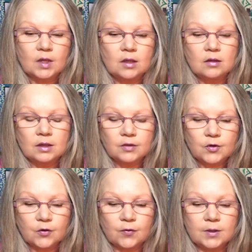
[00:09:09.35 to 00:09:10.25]
live
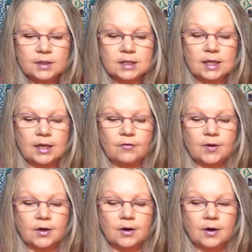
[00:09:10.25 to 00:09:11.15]
your fullest life
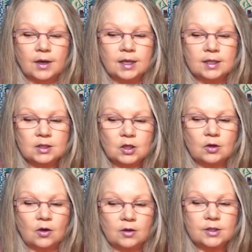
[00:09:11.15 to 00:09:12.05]
here. And this could
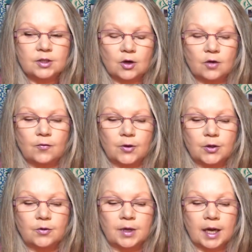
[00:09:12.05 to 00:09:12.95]
all start for
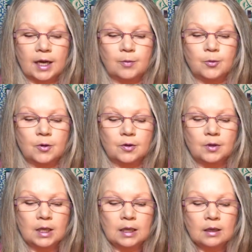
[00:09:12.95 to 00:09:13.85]
you in April.
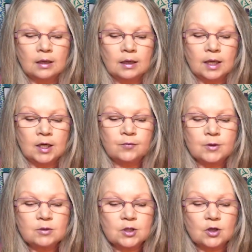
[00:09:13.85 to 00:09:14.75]
And if
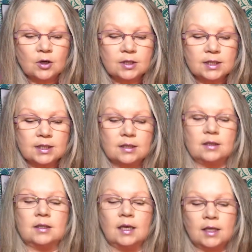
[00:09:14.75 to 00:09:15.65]
you start to see
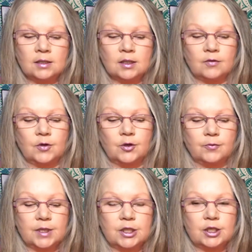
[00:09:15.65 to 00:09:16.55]
signs of your
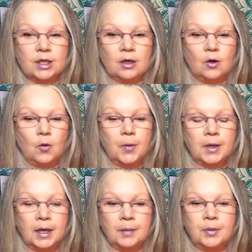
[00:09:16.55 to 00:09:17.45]
region
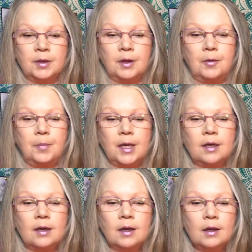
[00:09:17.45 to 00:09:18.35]
opening up a little
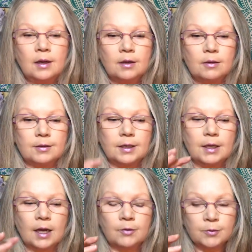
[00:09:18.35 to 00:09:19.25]
bit,
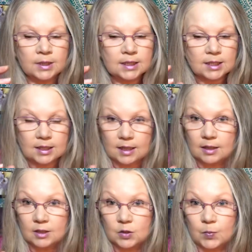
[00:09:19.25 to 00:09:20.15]
I really see that
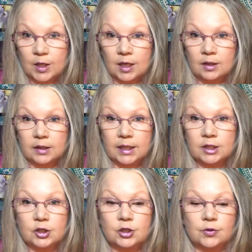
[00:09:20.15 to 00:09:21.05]
as being
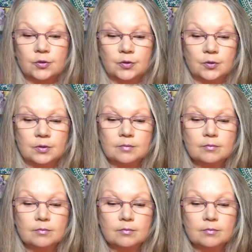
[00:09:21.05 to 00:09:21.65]
linked to